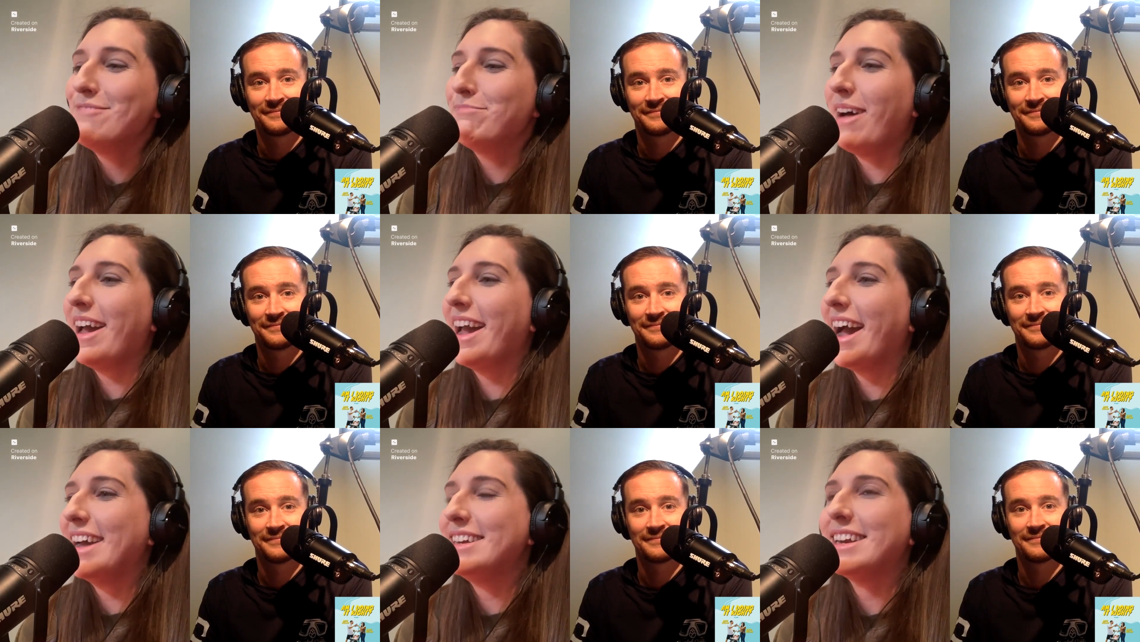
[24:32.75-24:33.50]

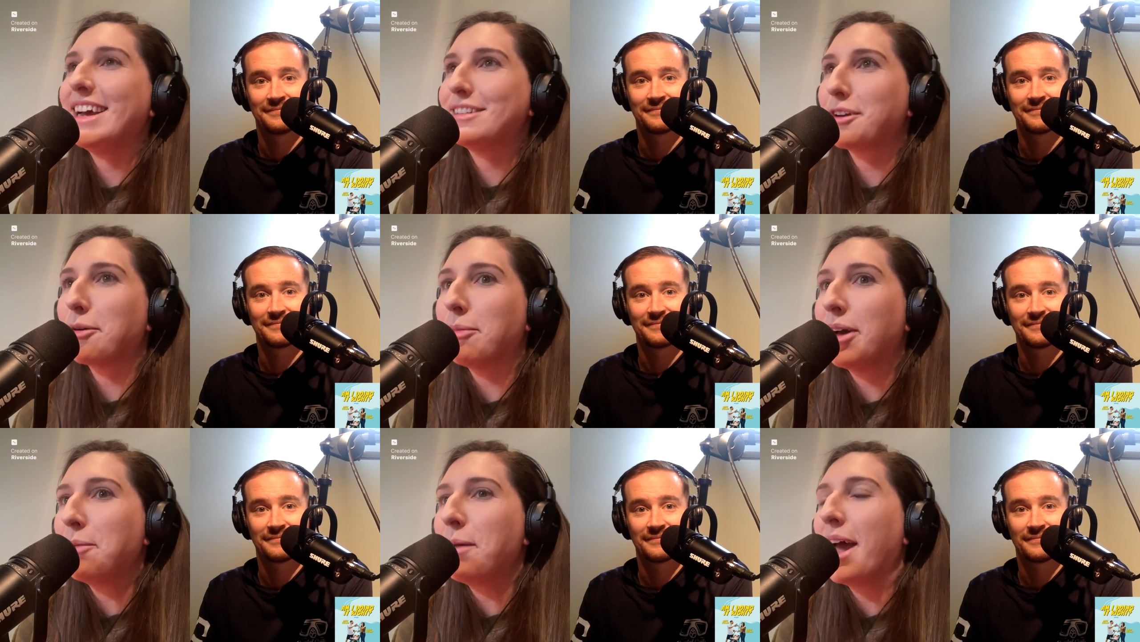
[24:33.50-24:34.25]
Speaker 1: But I did ask your
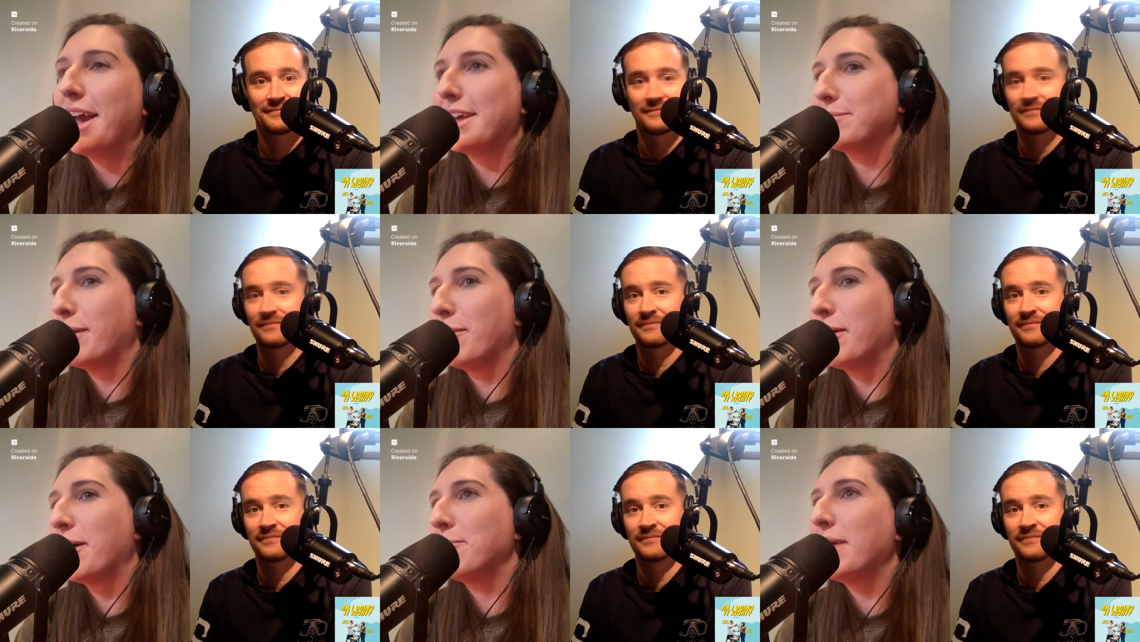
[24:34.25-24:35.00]
mom, I asked
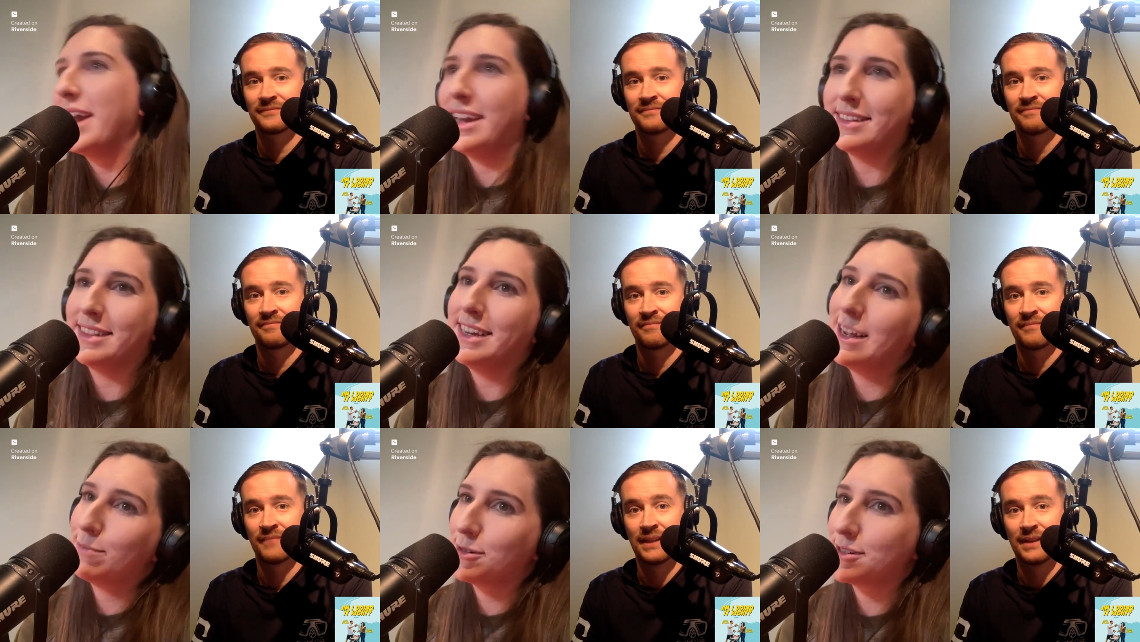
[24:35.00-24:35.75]
my mom, I asked
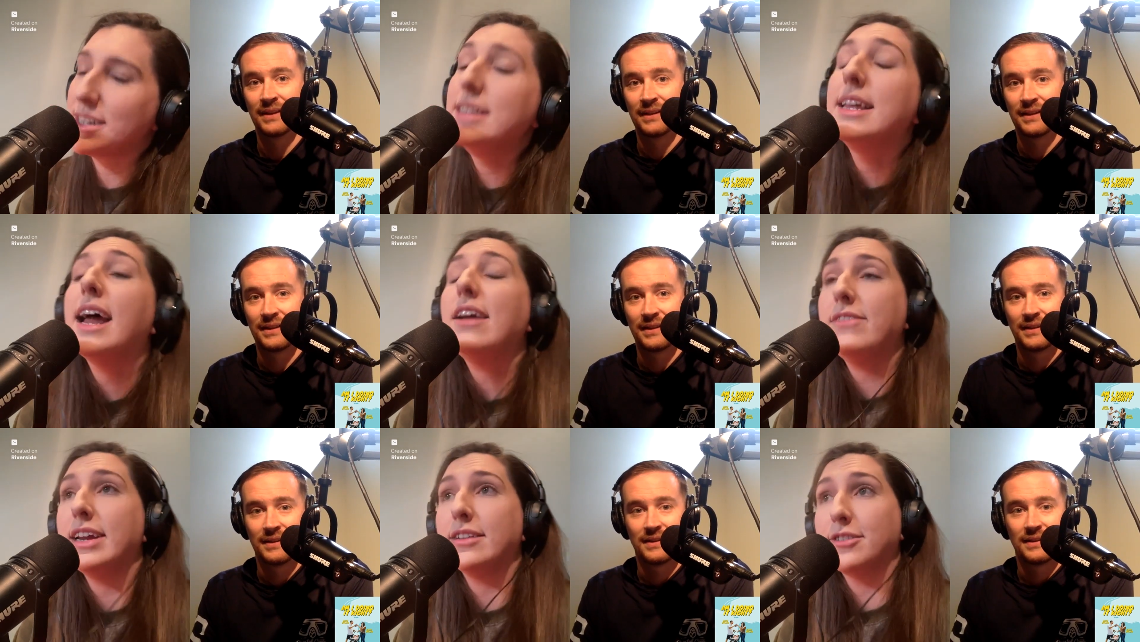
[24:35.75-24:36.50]
the neighbors, and then
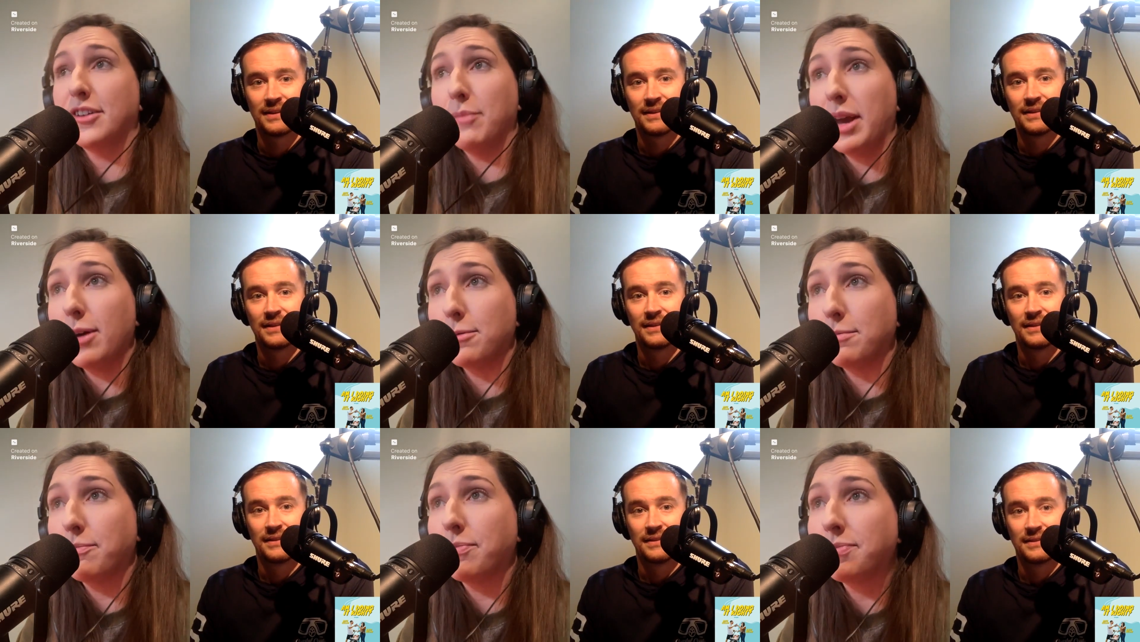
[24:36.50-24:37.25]
I have an answer of my
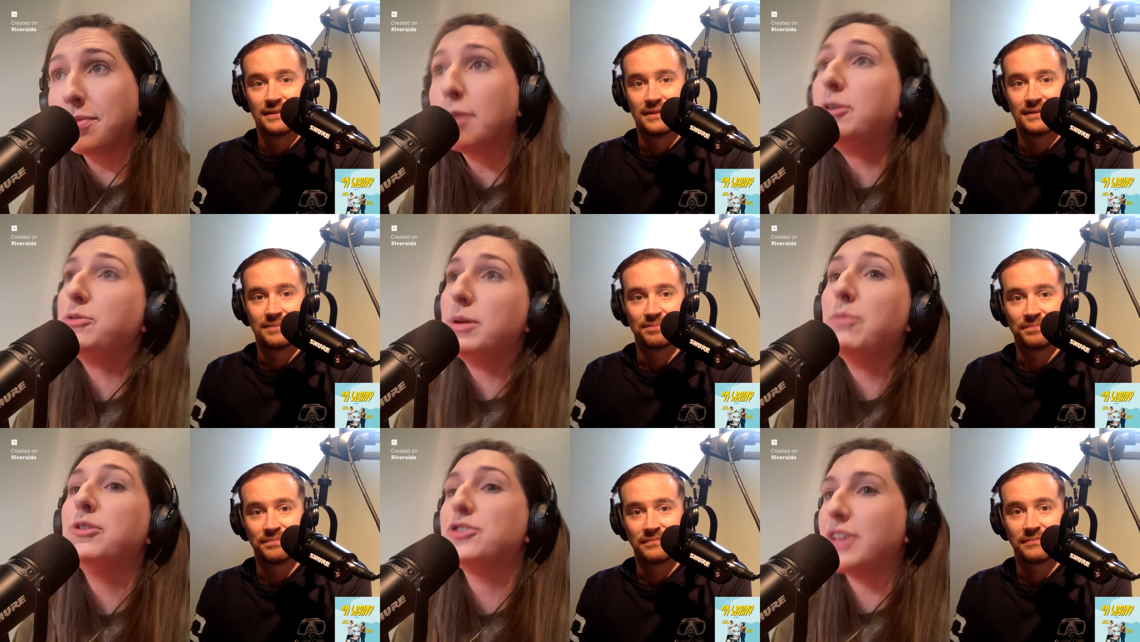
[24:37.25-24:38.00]
own. Which
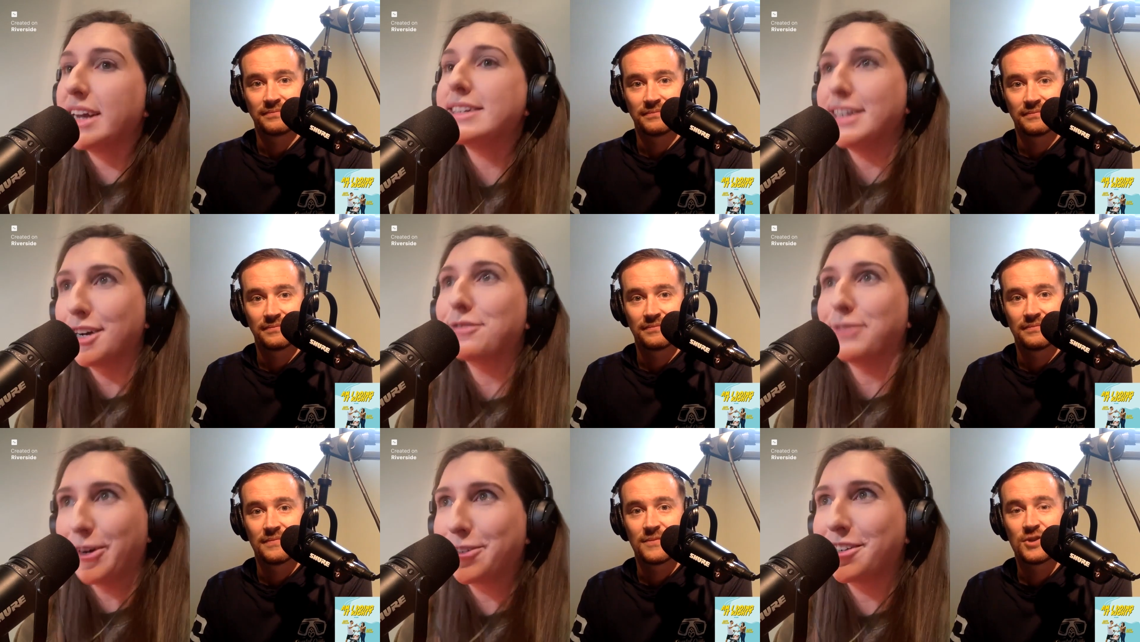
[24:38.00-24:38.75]
one would you like to
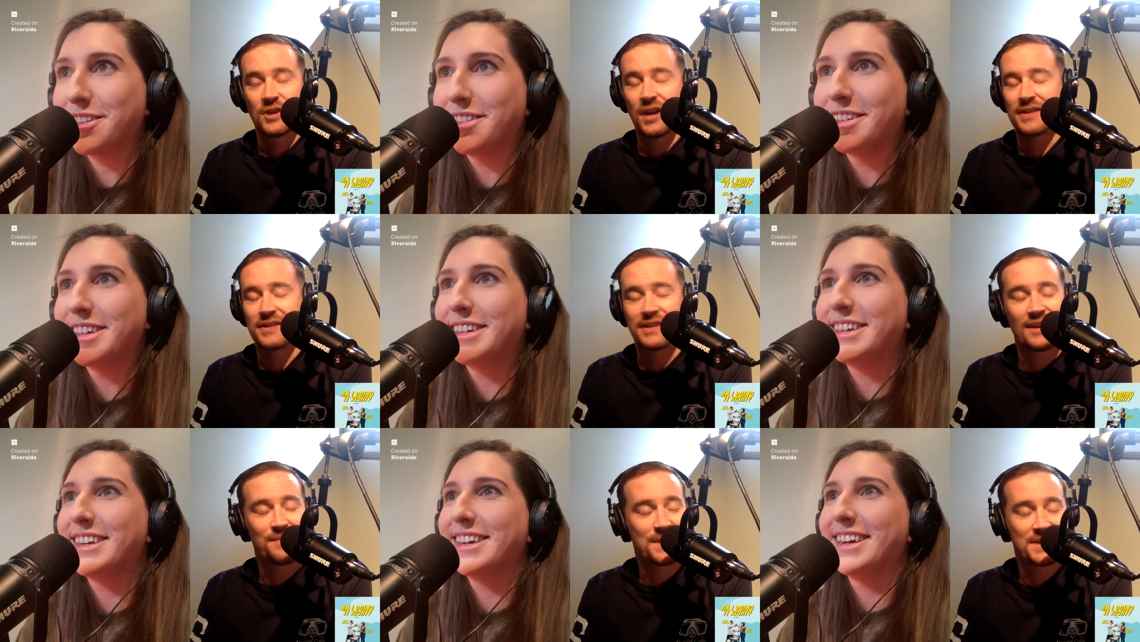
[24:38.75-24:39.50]
hear first?
Speaker 2: Just
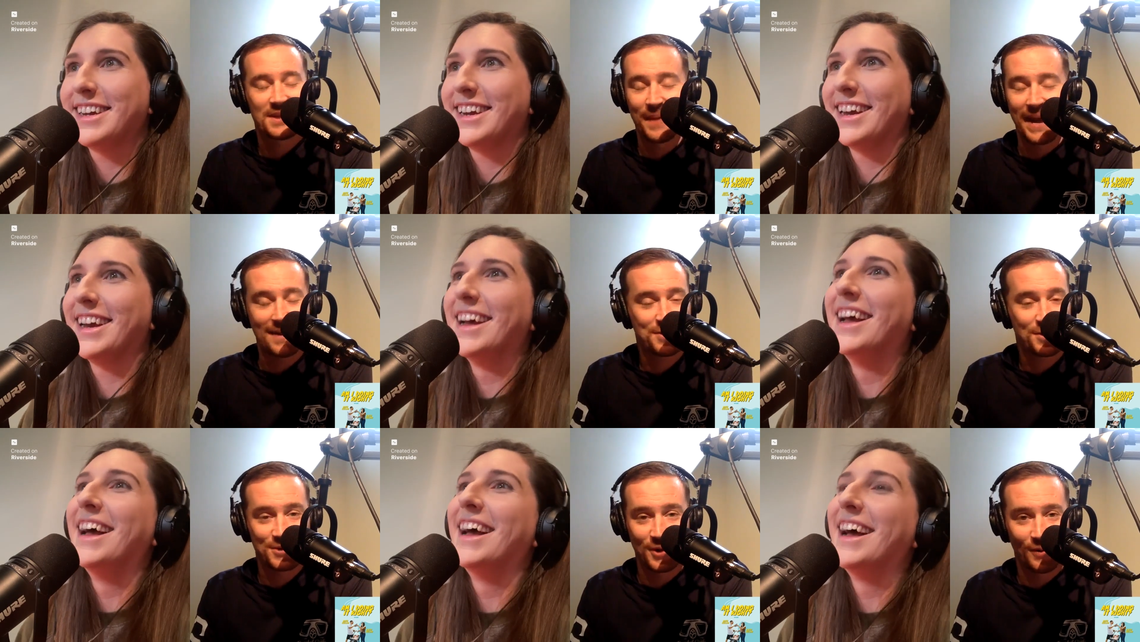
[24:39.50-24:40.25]
give me some
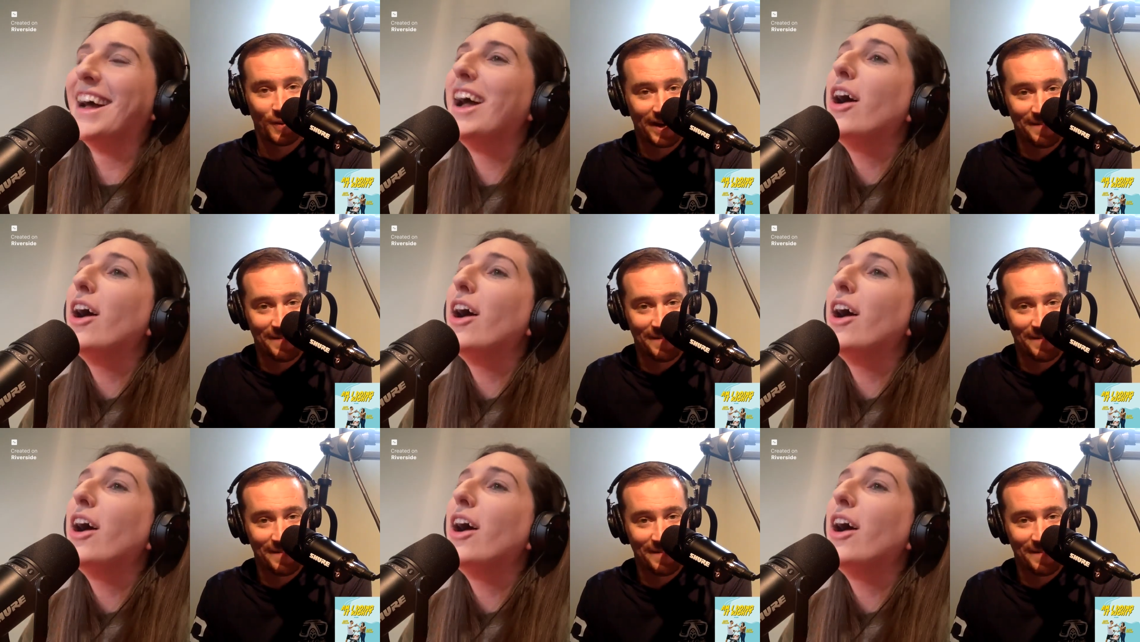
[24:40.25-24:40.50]
answers already.